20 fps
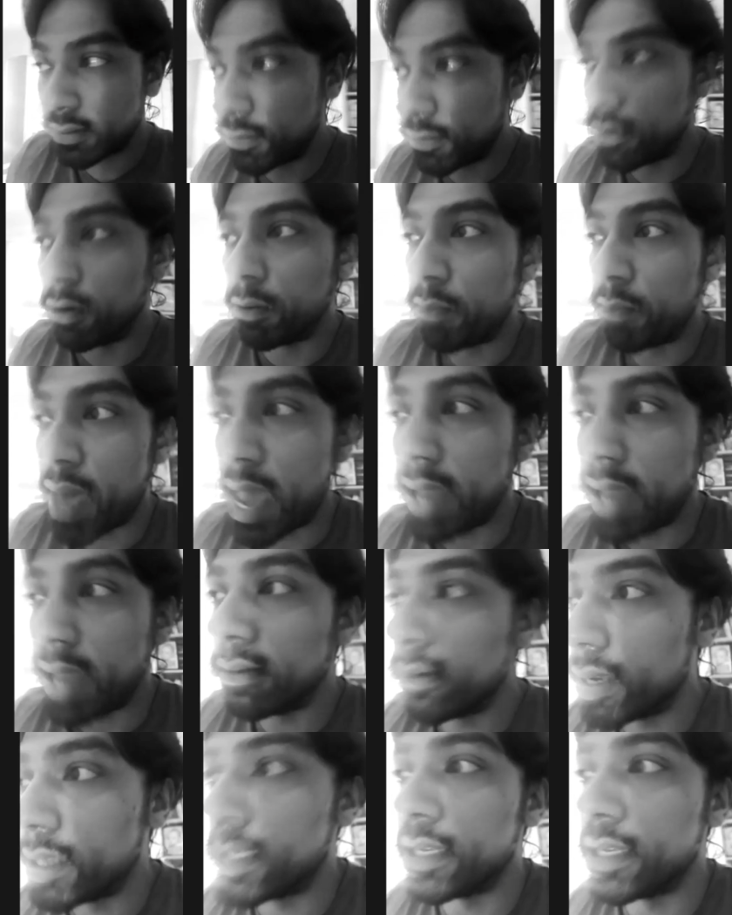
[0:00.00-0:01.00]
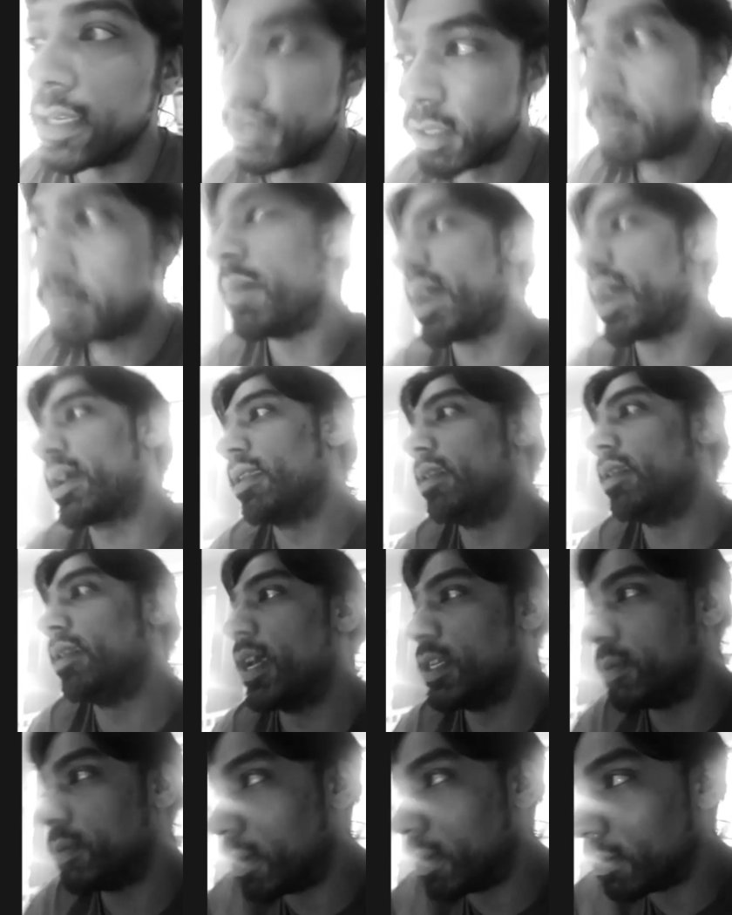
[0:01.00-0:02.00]
for paint as there used to be back in the
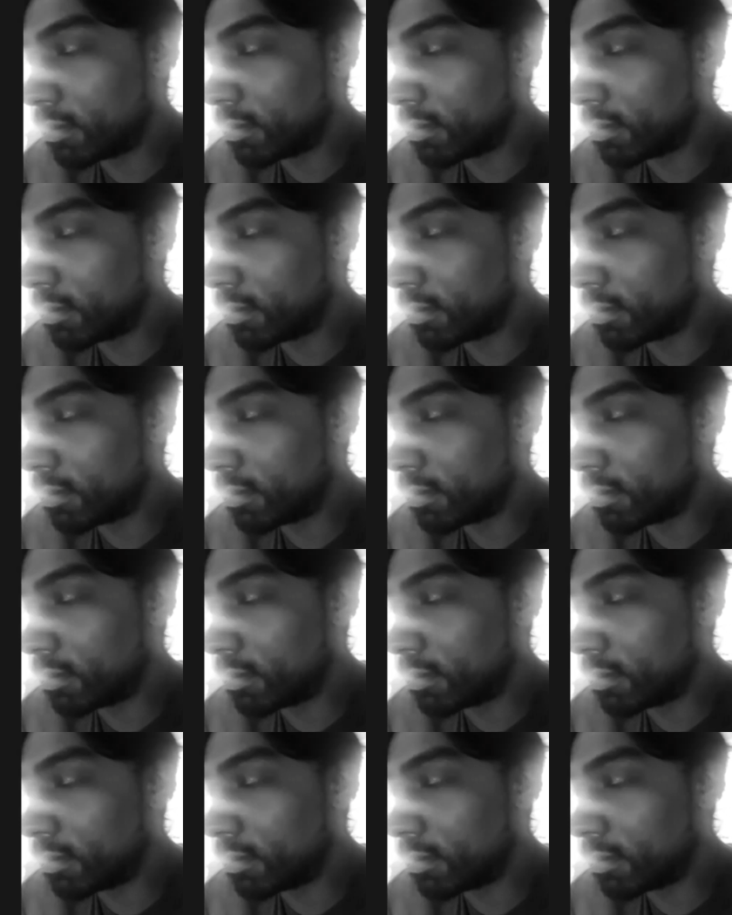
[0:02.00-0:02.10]
days. But